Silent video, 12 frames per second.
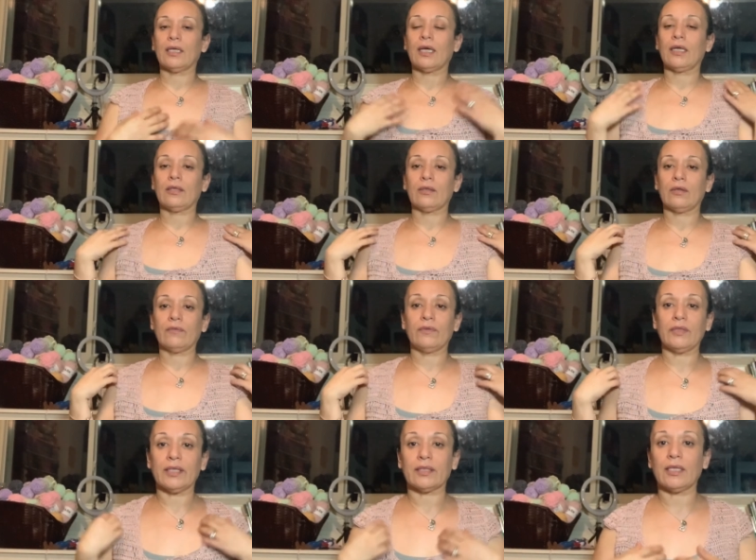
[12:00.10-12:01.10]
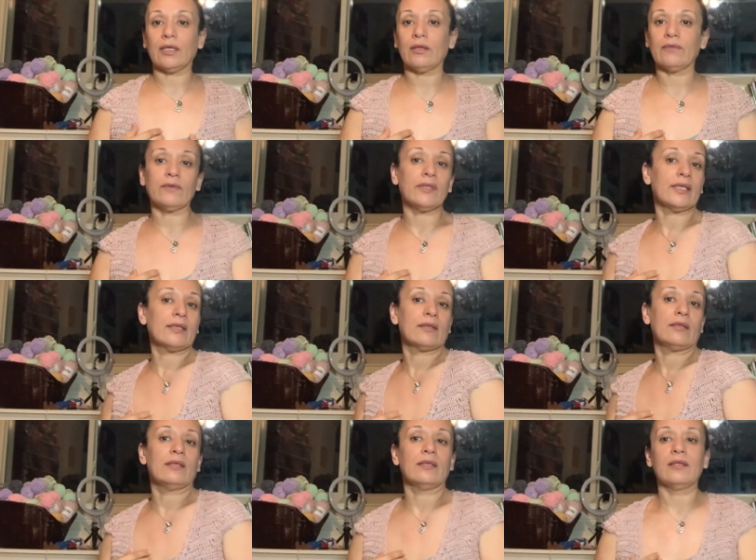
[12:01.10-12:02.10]
I don't know. I feel like now I feel like a
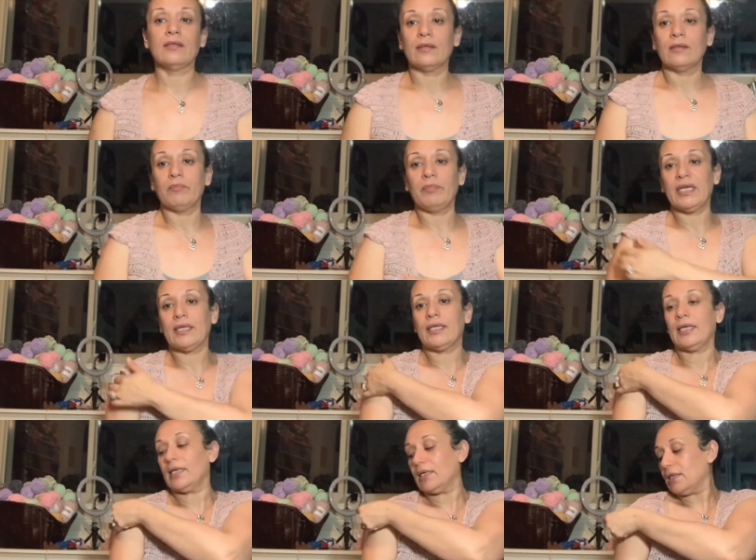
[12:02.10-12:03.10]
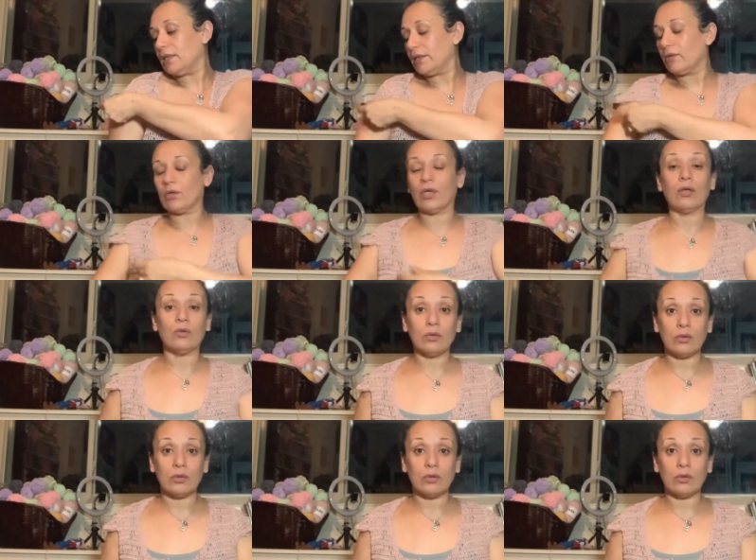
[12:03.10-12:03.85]
big kid in a little coat.